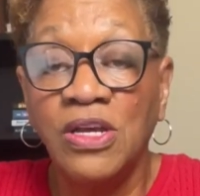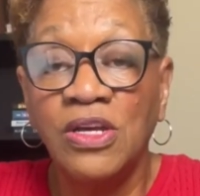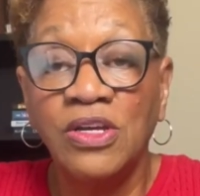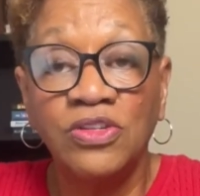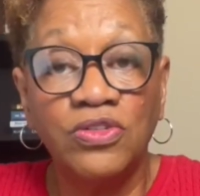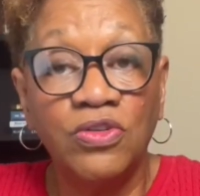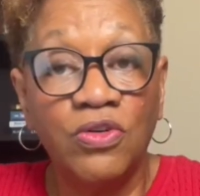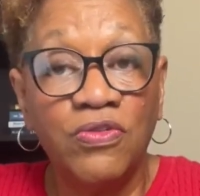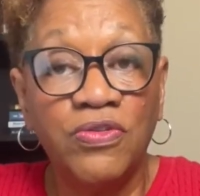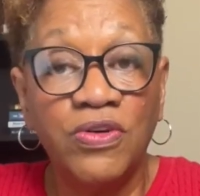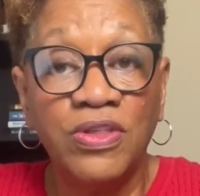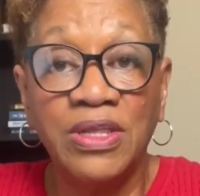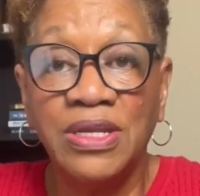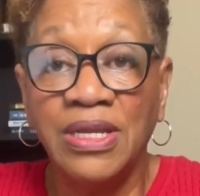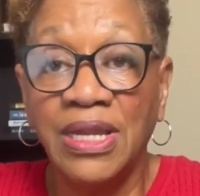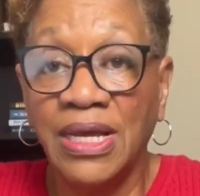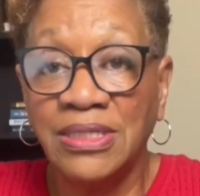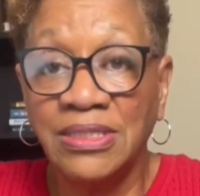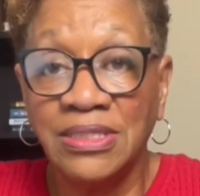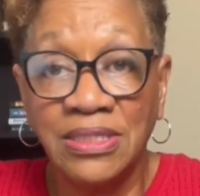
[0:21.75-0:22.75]
So, for the
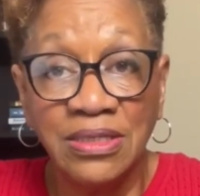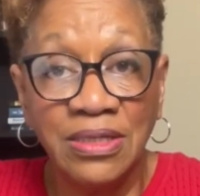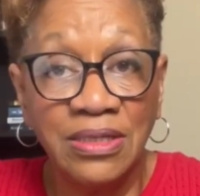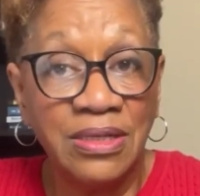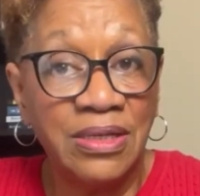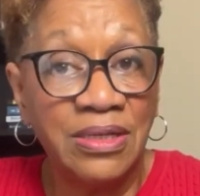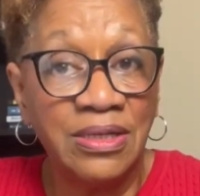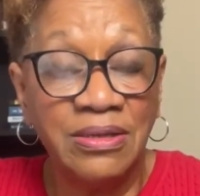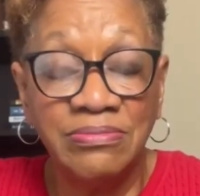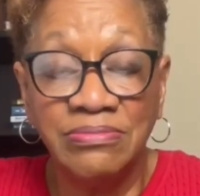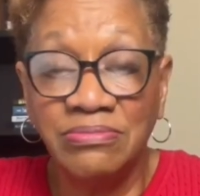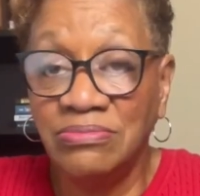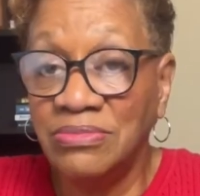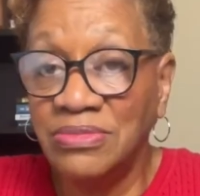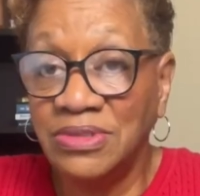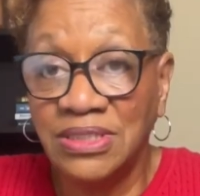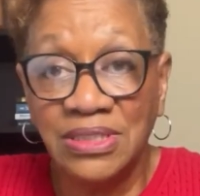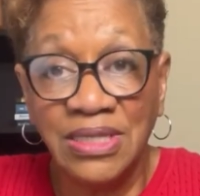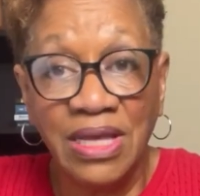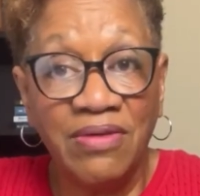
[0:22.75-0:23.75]
next
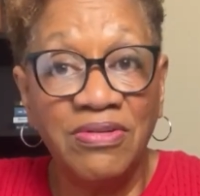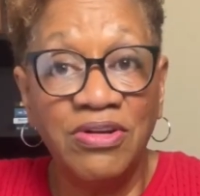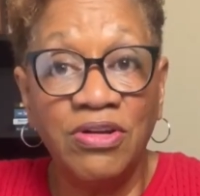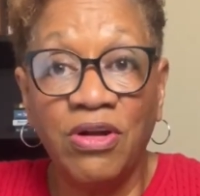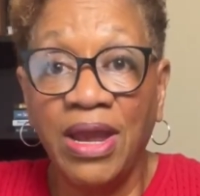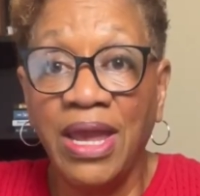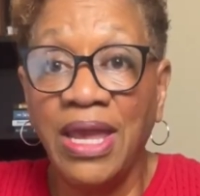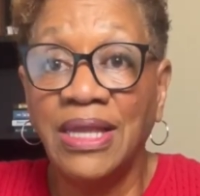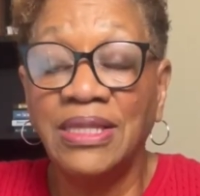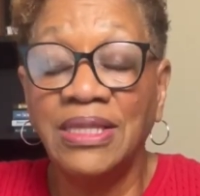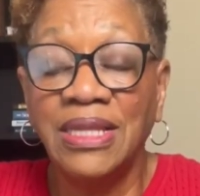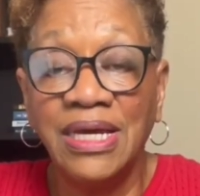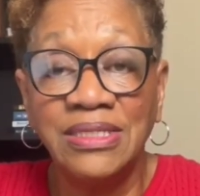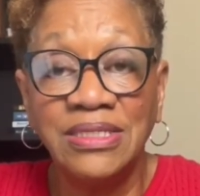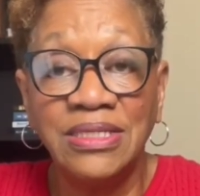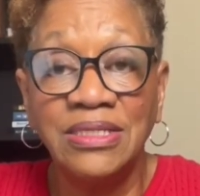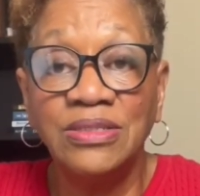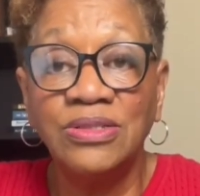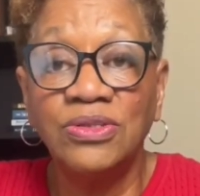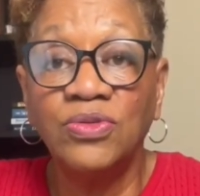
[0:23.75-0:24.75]
7 or 8
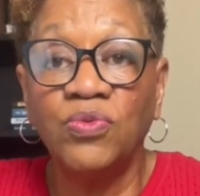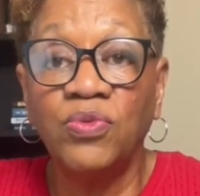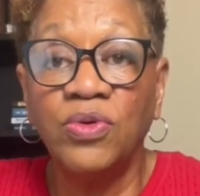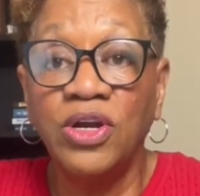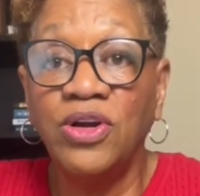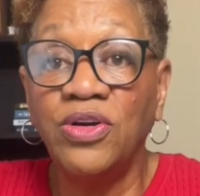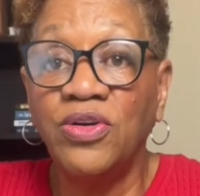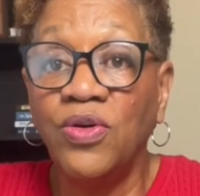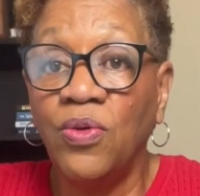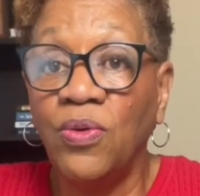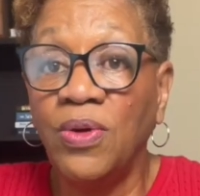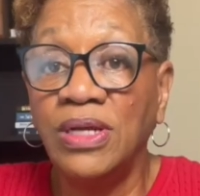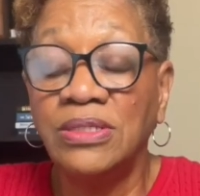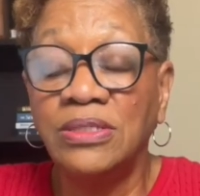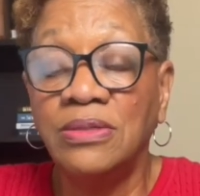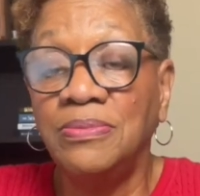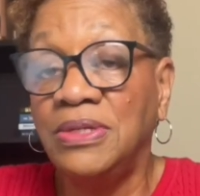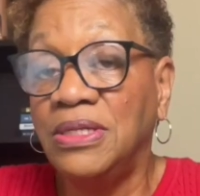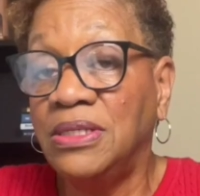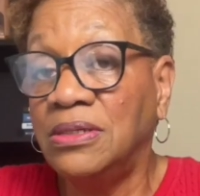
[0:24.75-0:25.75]
lessons, we're going
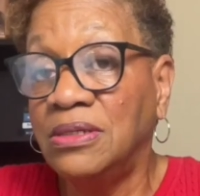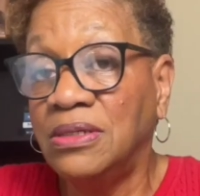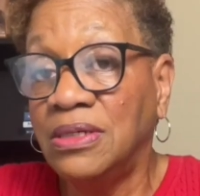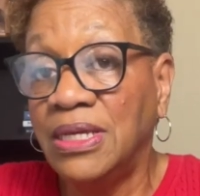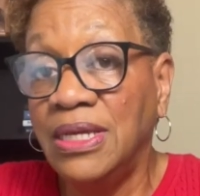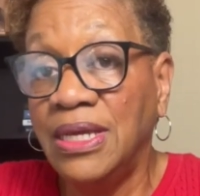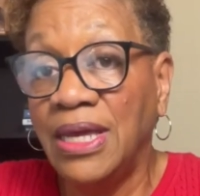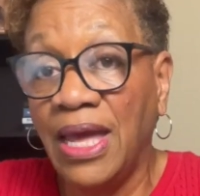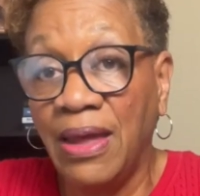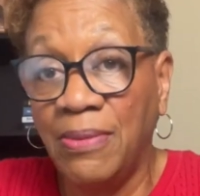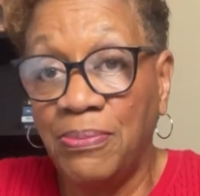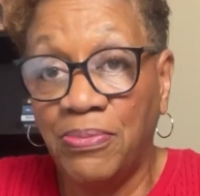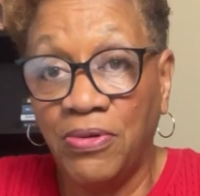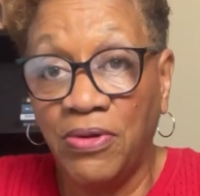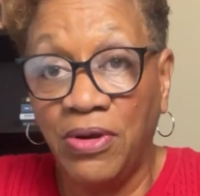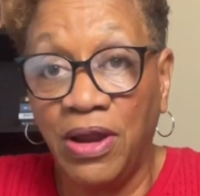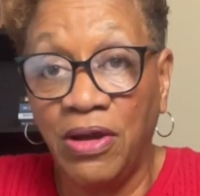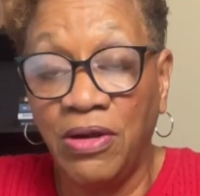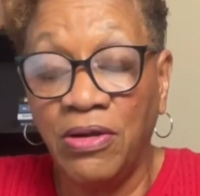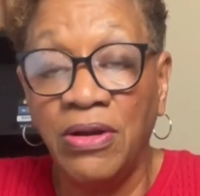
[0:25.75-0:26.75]
to be looking at
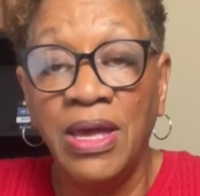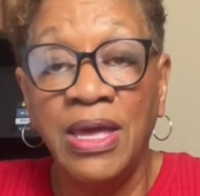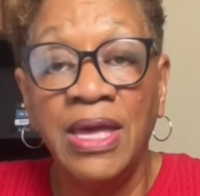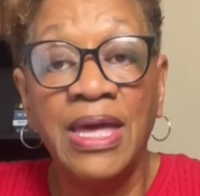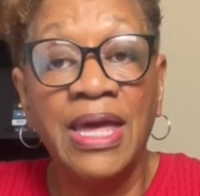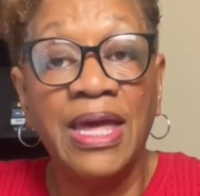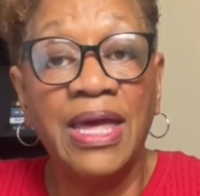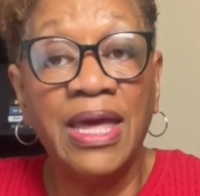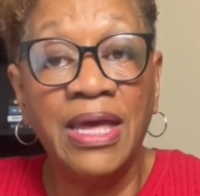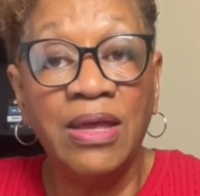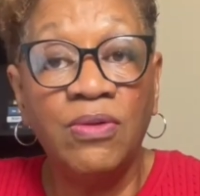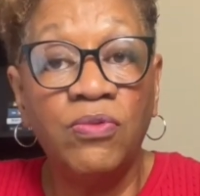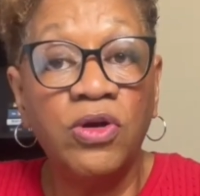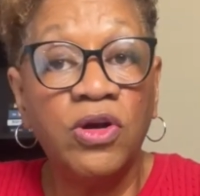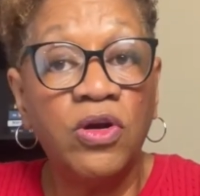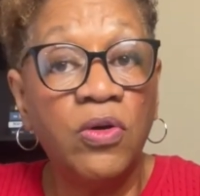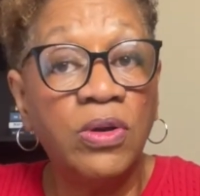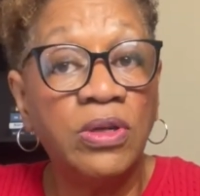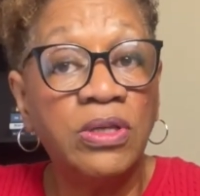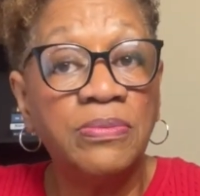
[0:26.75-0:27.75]
prayer and
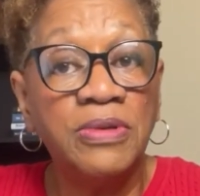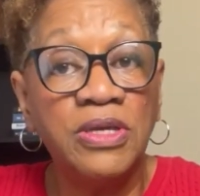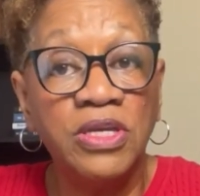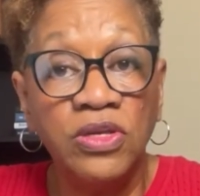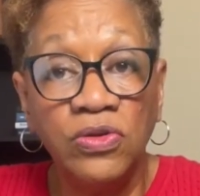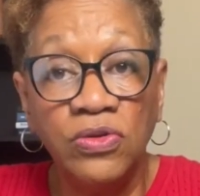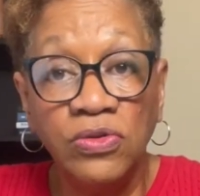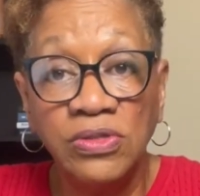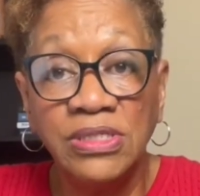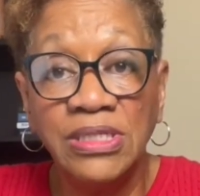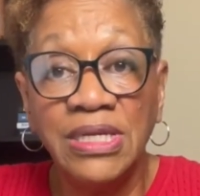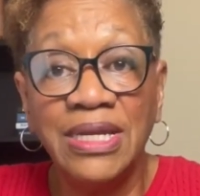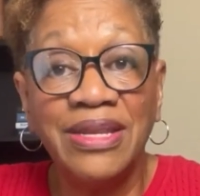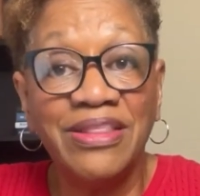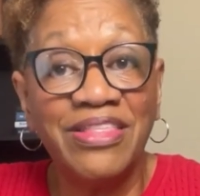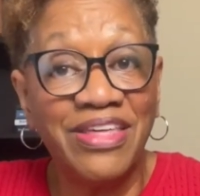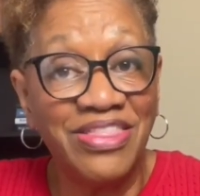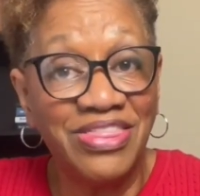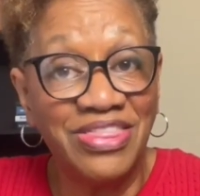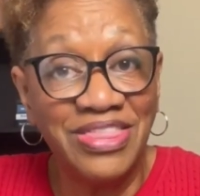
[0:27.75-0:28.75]
we're going to be using
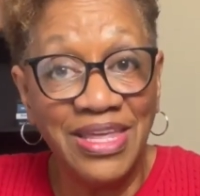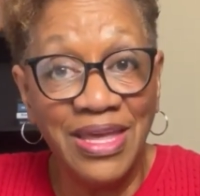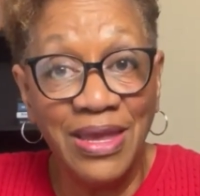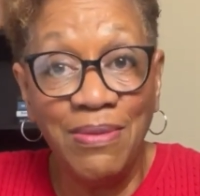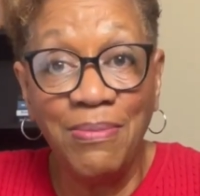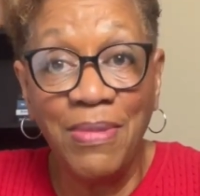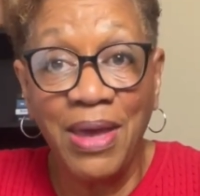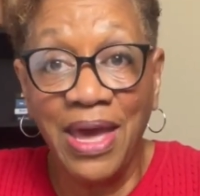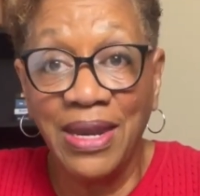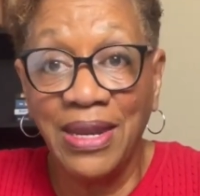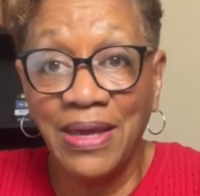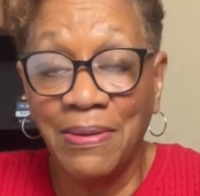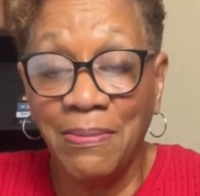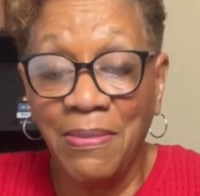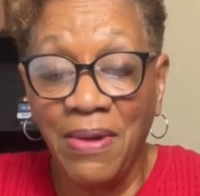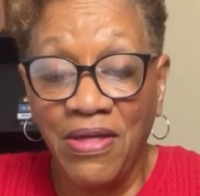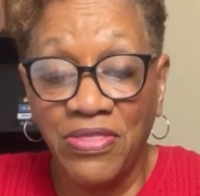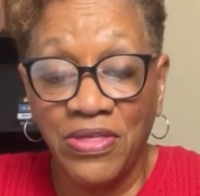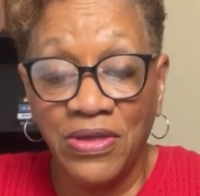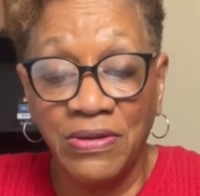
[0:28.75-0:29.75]
the thematic
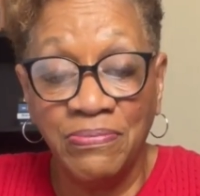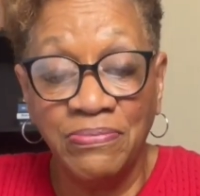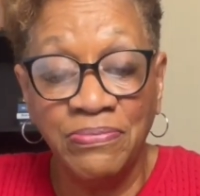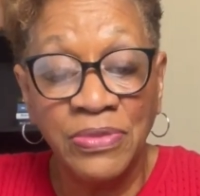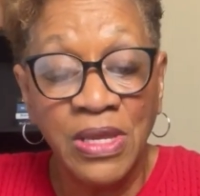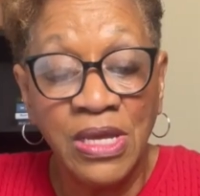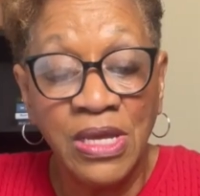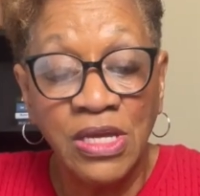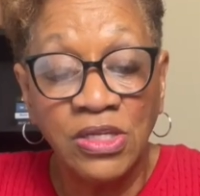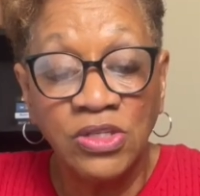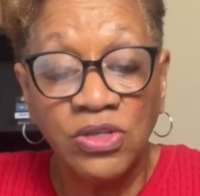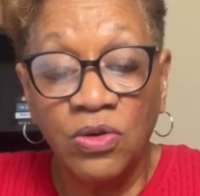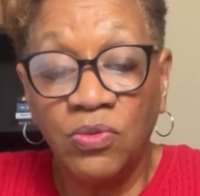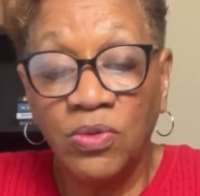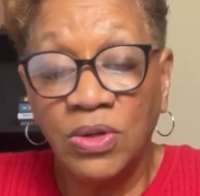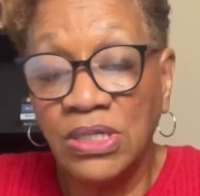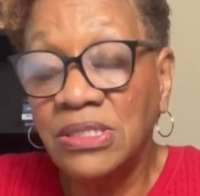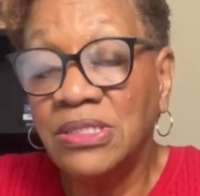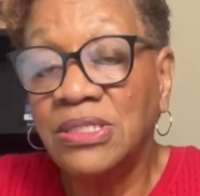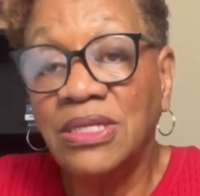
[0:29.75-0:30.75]
method. So,
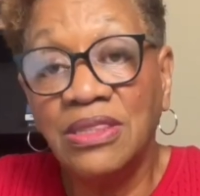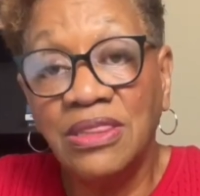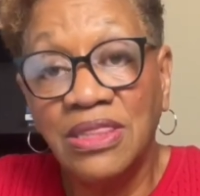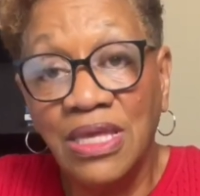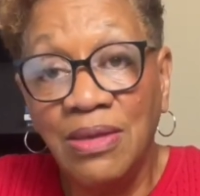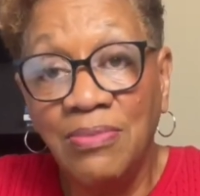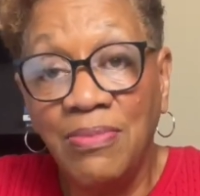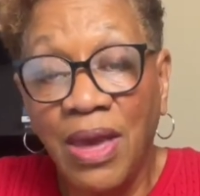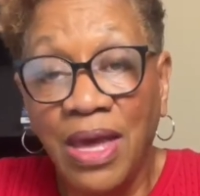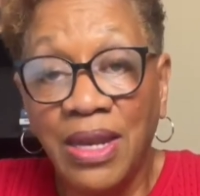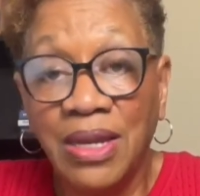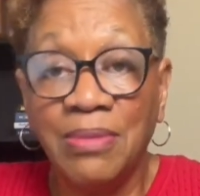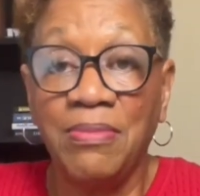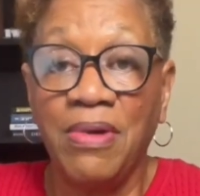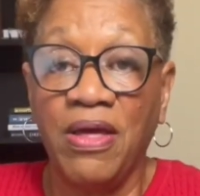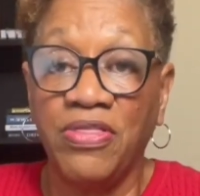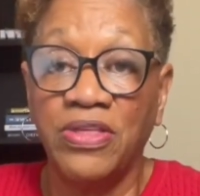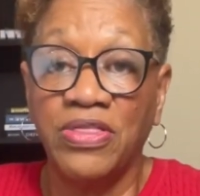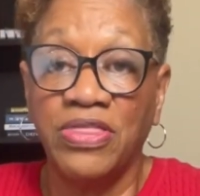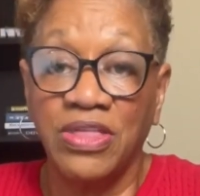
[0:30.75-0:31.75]
what is the thematic
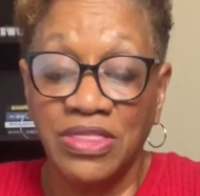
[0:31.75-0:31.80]
method?